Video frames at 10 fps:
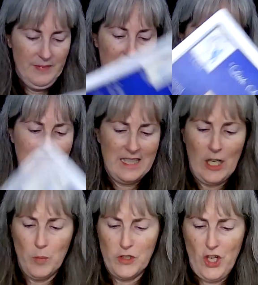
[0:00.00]
And I did a
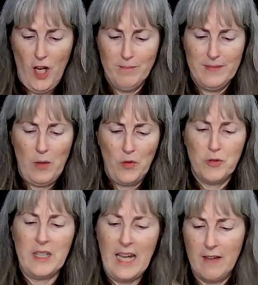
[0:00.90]
terrible job. It
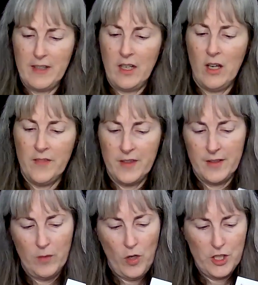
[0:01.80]
was really heavy on
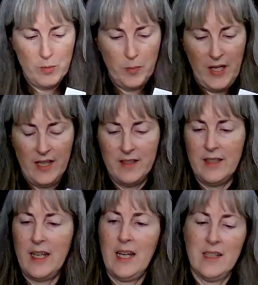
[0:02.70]
the washable
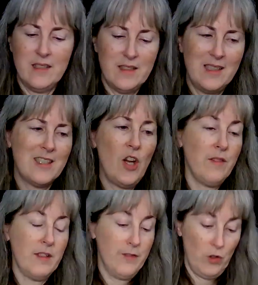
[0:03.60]
pen, and it's not
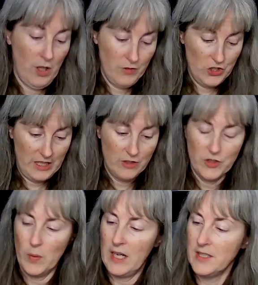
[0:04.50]
even a full coverage. Like, I
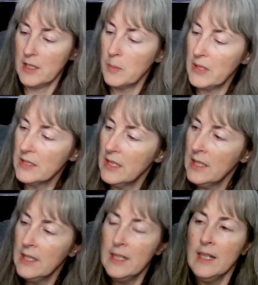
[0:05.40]
don't know why I did it, but
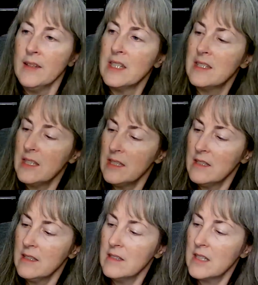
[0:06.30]
this
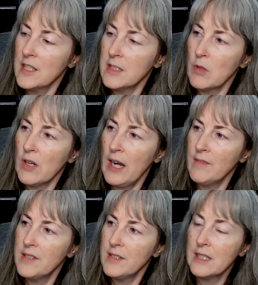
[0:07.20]
is Custom
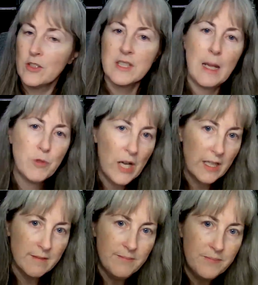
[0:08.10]
Crafts Little
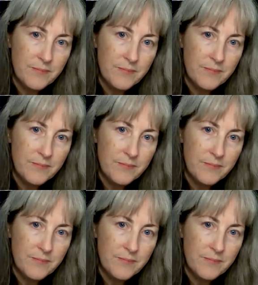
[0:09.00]
Snapdragon.